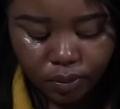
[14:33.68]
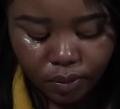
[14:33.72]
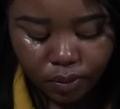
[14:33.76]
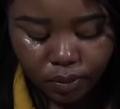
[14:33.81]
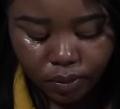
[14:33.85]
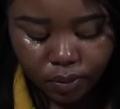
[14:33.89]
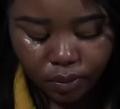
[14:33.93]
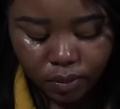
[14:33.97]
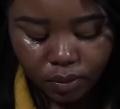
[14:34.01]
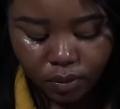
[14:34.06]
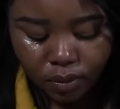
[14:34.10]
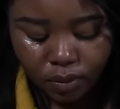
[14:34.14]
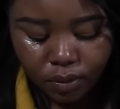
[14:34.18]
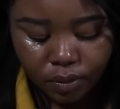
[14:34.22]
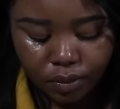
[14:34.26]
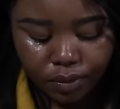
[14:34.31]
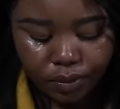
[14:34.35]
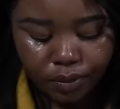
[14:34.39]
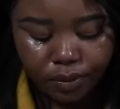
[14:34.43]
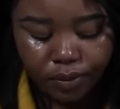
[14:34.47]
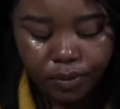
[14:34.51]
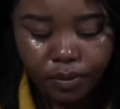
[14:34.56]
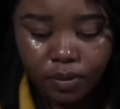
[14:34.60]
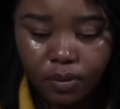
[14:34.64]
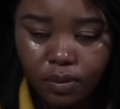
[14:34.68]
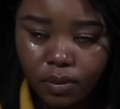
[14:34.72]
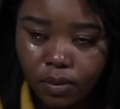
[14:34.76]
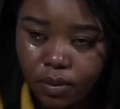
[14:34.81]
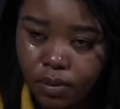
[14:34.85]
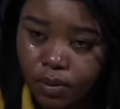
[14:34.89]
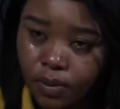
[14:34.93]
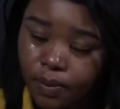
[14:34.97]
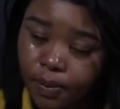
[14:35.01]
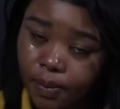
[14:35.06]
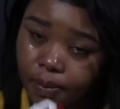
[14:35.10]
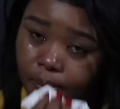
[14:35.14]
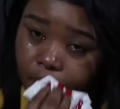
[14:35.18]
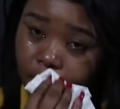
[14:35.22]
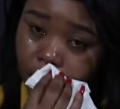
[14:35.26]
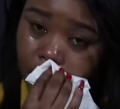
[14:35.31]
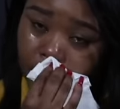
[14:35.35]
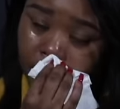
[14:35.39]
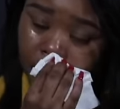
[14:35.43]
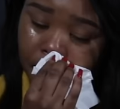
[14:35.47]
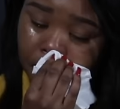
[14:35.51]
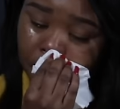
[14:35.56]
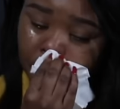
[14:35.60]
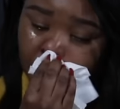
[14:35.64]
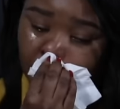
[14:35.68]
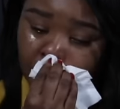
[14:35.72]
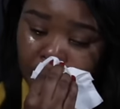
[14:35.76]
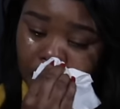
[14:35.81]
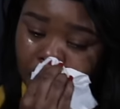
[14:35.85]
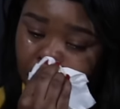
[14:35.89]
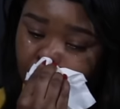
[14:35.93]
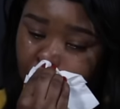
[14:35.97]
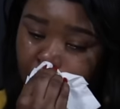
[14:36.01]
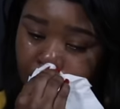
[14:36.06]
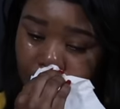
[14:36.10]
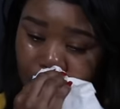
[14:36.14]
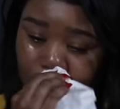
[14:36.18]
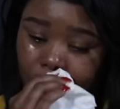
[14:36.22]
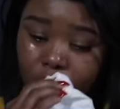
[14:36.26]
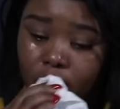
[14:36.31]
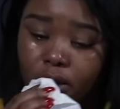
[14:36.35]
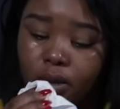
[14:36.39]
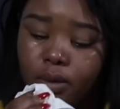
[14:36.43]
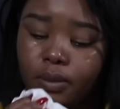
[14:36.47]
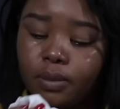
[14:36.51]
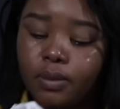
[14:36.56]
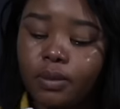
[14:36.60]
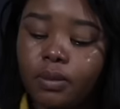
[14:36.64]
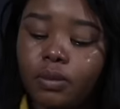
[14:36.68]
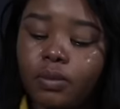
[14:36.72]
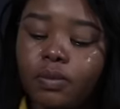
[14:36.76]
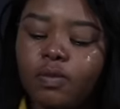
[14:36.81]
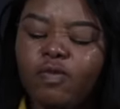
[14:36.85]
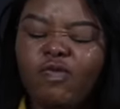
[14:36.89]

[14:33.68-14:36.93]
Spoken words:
Nothing is said.